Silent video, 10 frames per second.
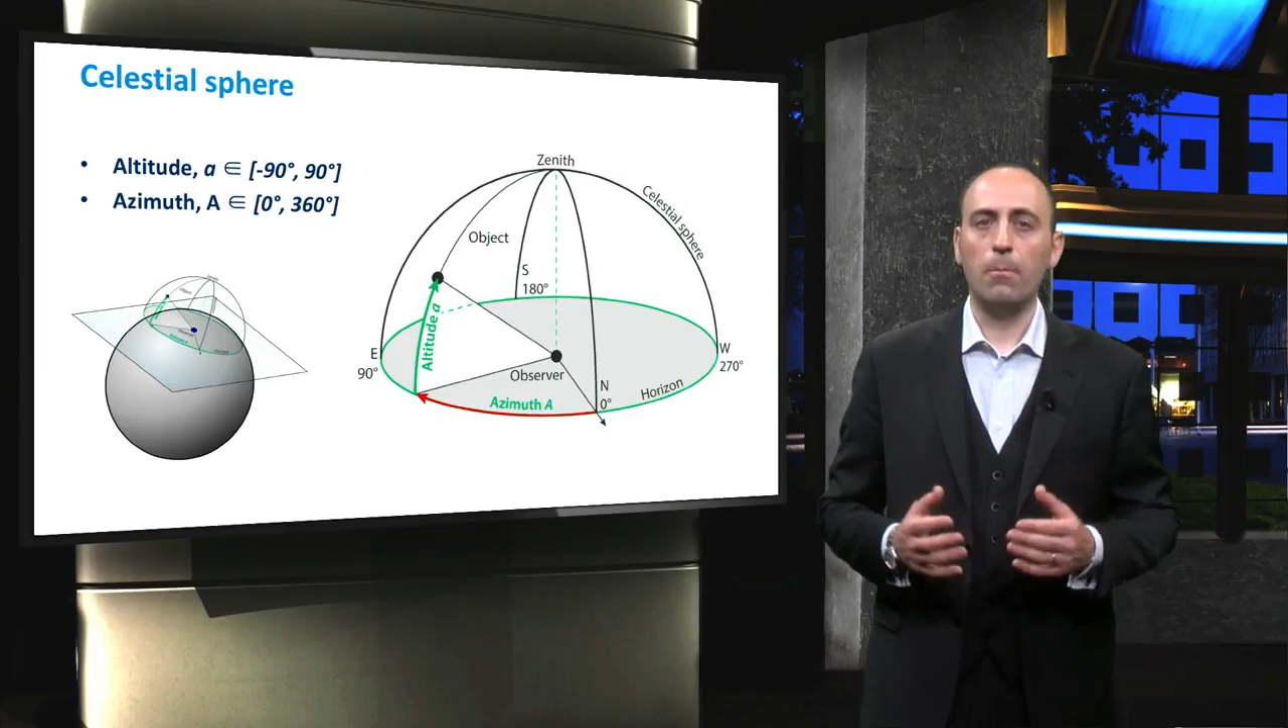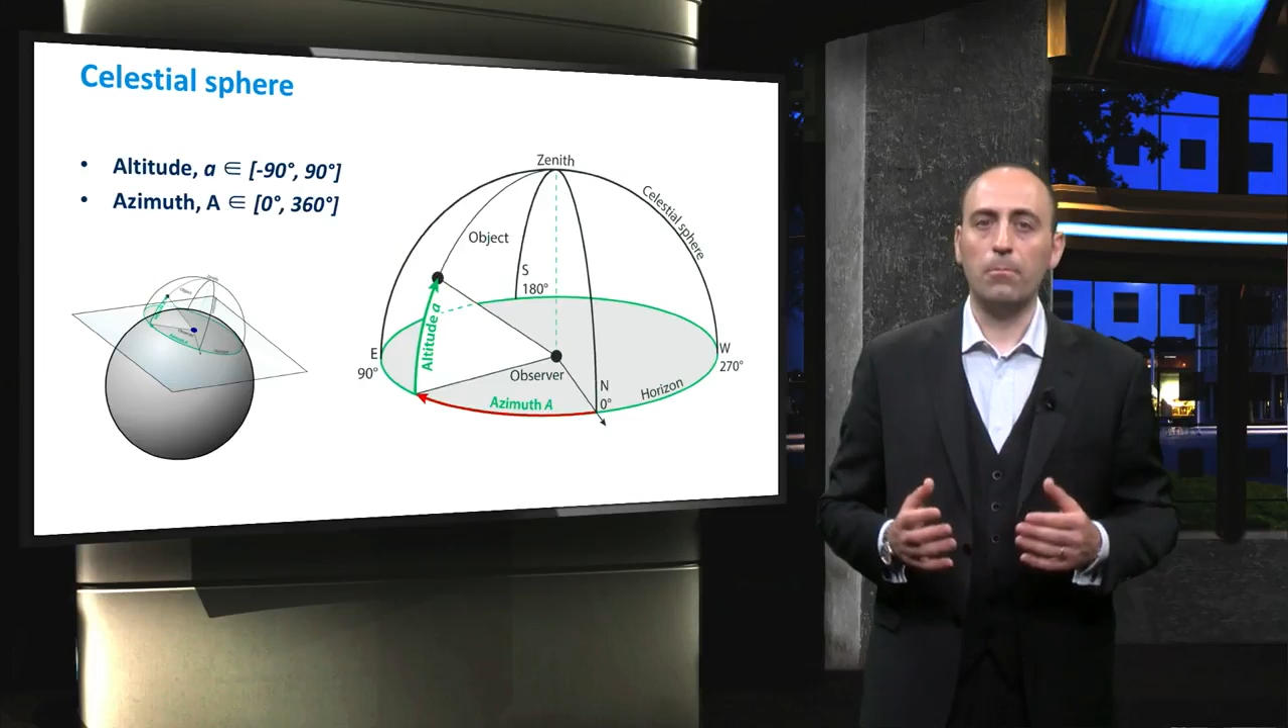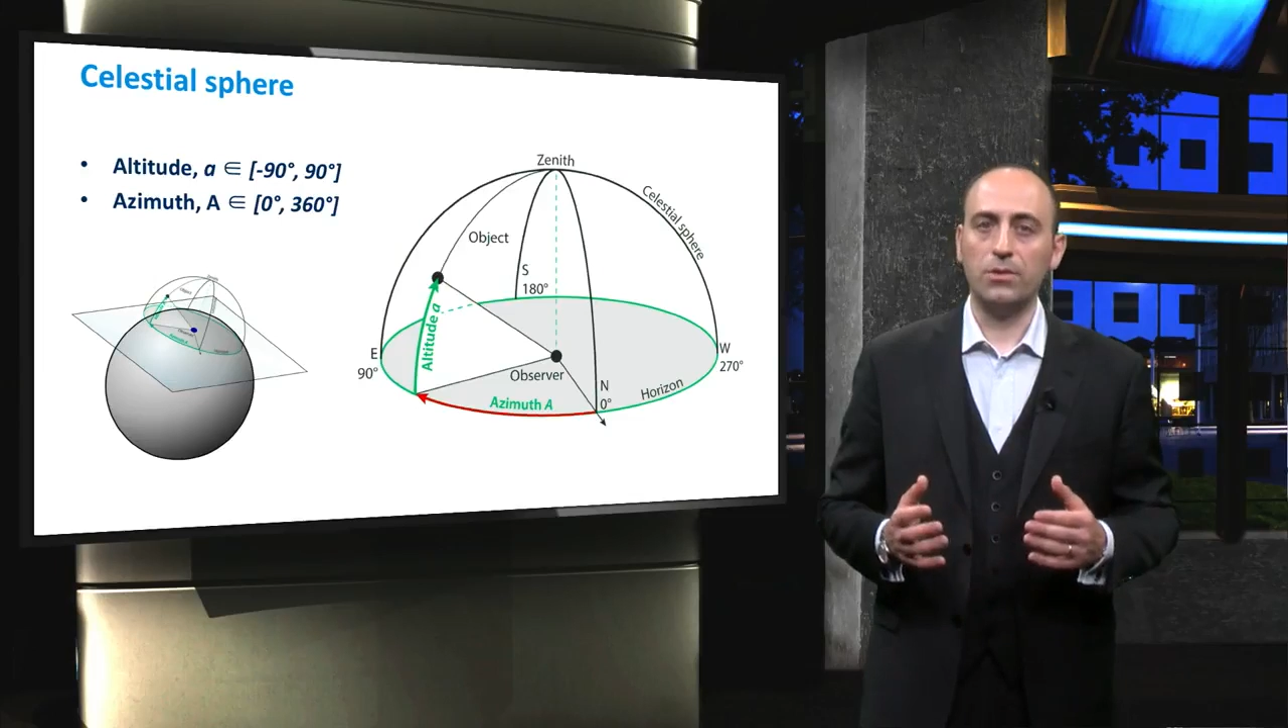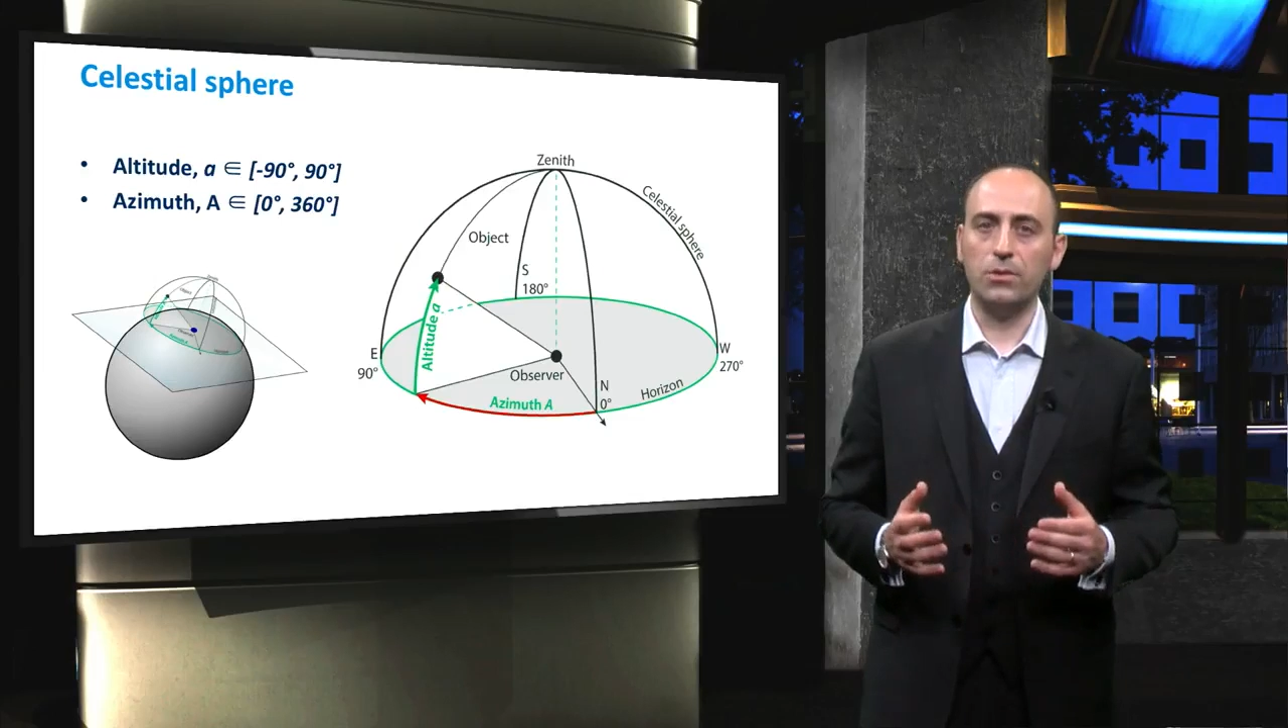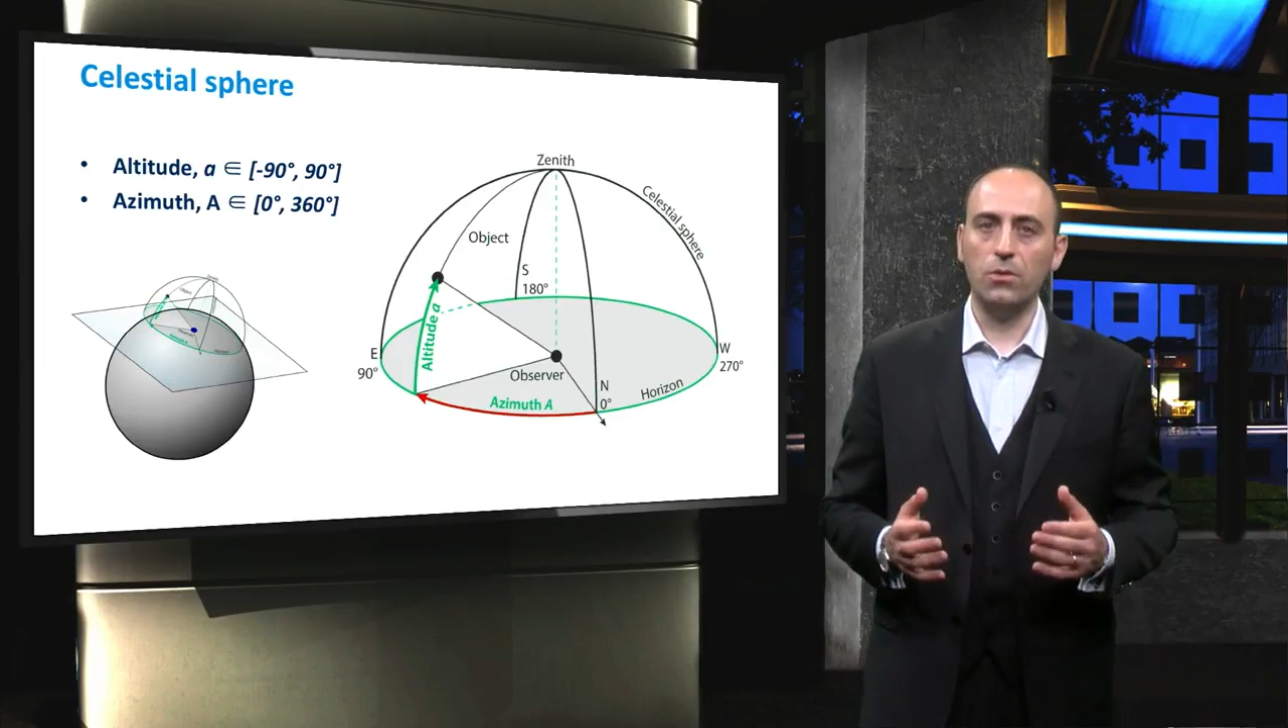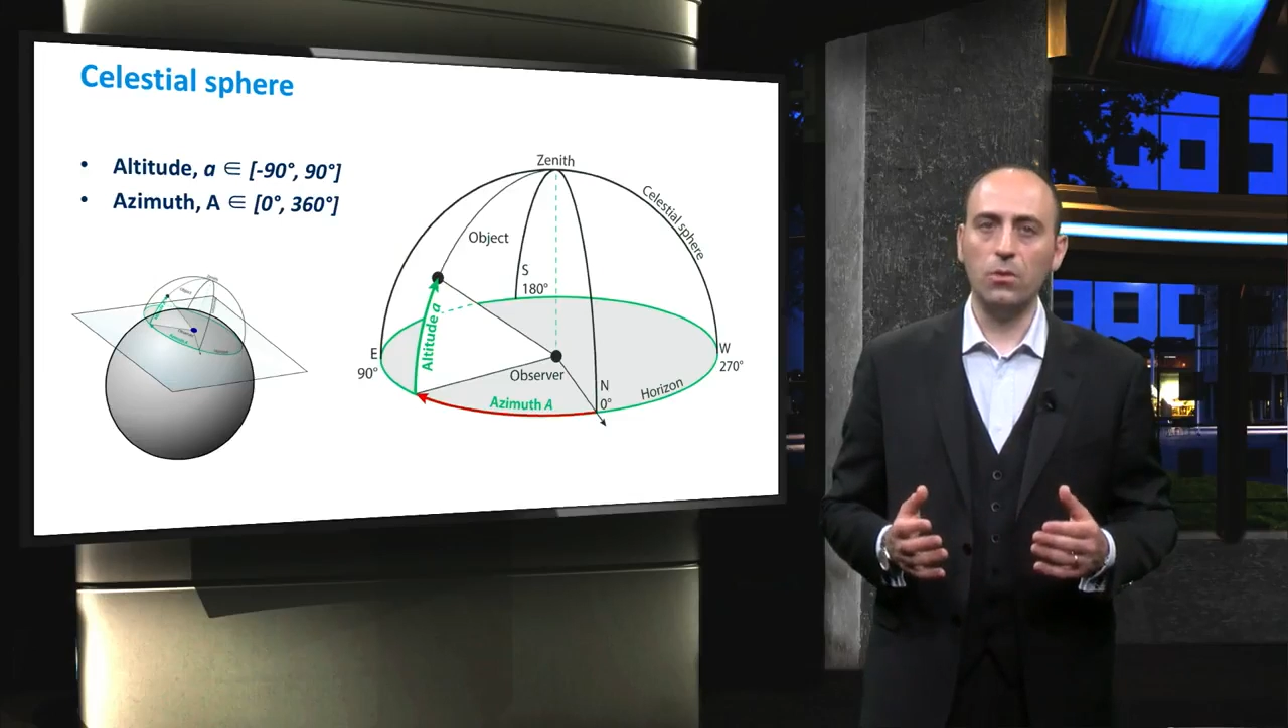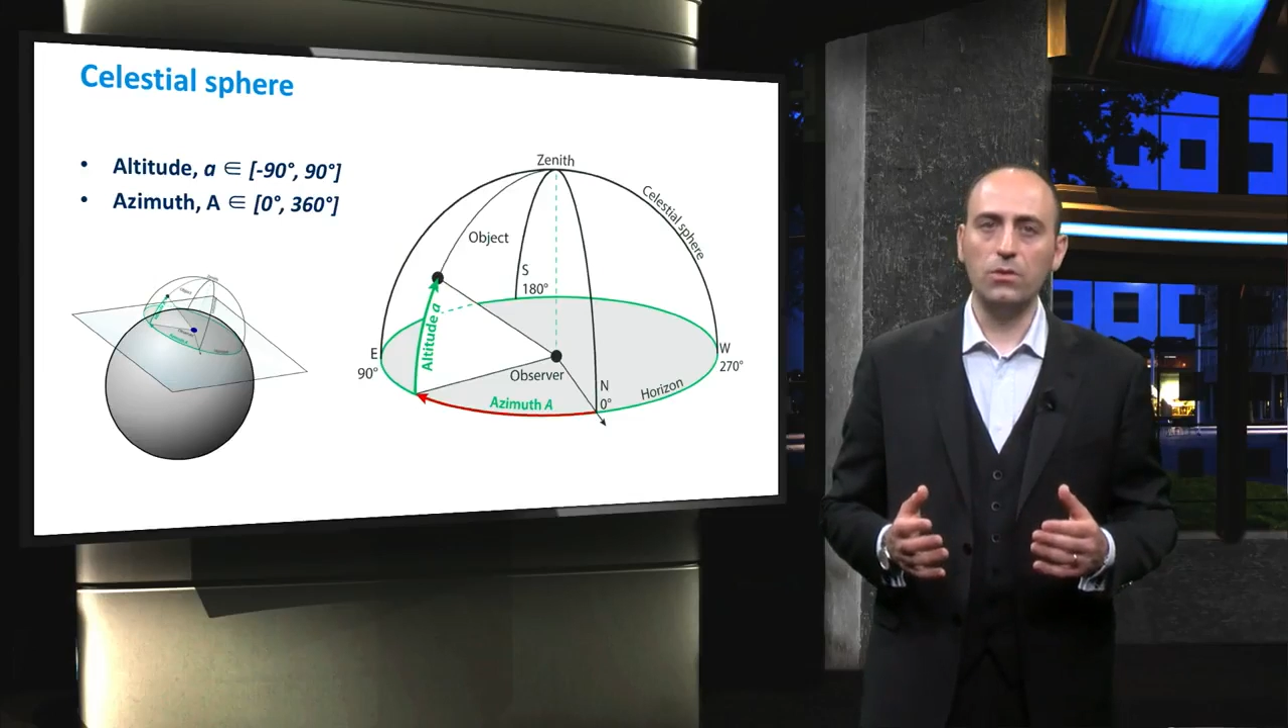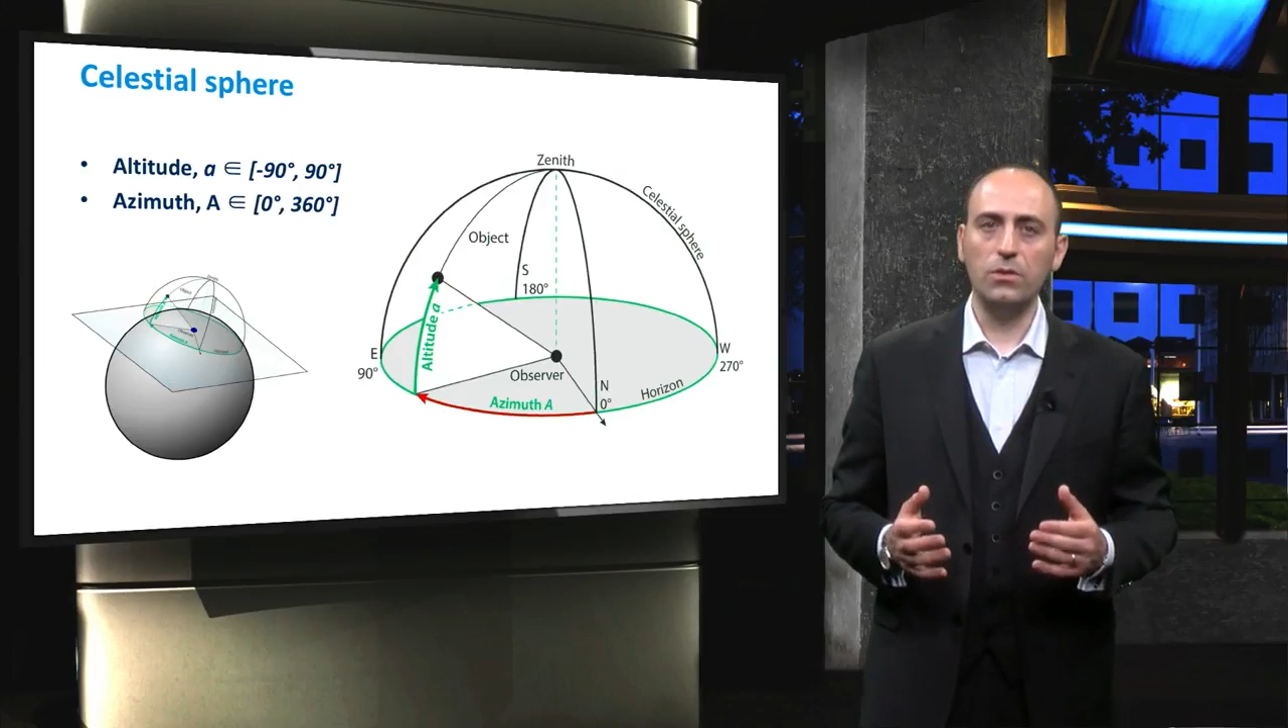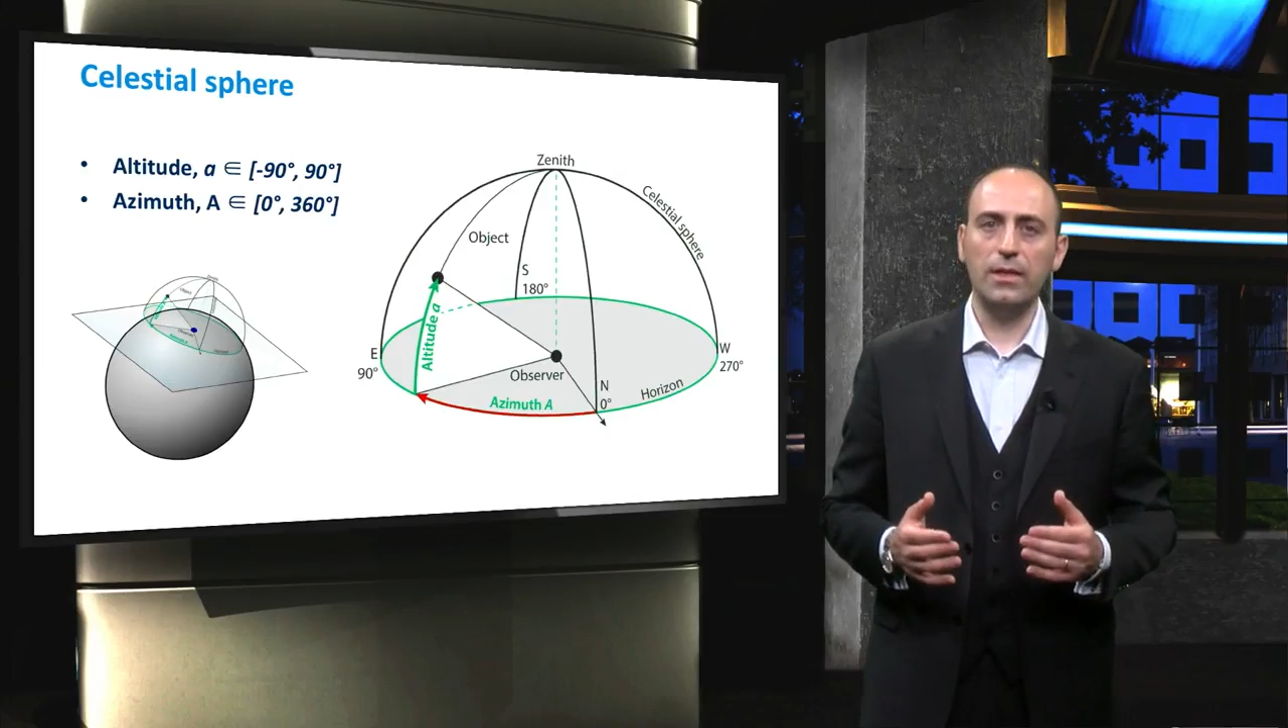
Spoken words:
But note